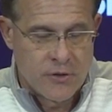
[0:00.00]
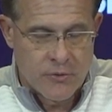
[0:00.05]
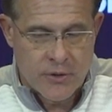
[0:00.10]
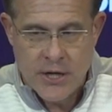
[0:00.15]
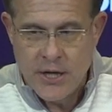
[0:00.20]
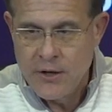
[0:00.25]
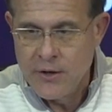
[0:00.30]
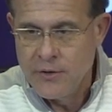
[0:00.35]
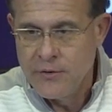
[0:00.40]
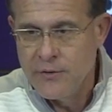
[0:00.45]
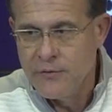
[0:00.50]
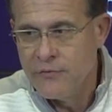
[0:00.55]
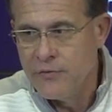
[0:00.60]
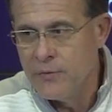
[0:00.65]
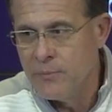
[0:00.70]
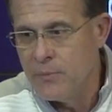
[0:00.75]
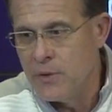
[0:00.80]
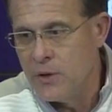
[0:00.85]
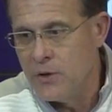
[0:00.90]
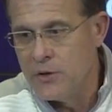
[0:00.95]
carrying the
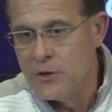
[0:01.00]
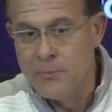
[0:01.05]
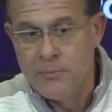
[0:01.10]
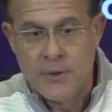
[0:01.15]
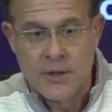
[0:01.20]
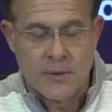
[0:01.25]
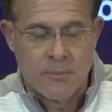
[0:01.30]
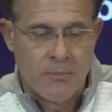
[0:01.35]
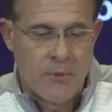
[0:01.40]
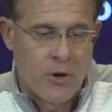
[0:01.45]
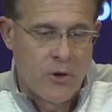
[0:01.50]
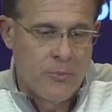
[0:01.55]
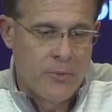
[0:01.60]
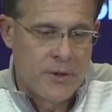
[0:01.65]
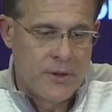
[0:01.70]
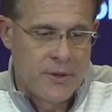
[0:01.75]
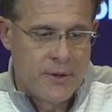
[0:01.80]
football in a big moment.